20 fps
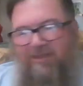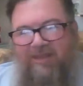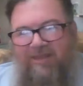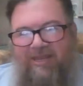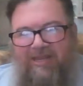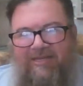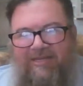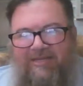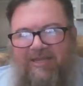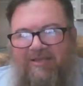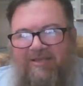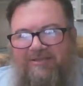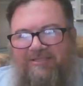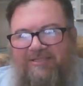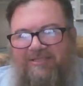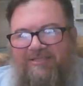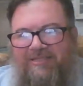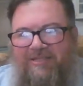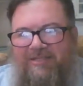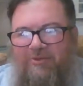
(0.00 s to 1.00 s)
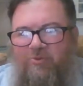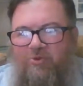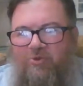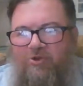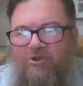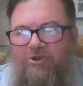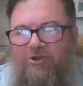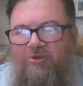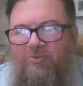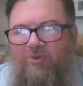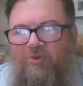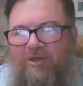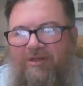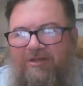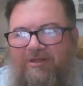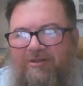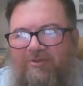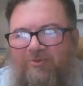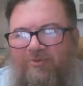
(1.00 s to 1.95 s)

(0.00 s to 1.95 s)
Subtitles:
He tells us in the Word what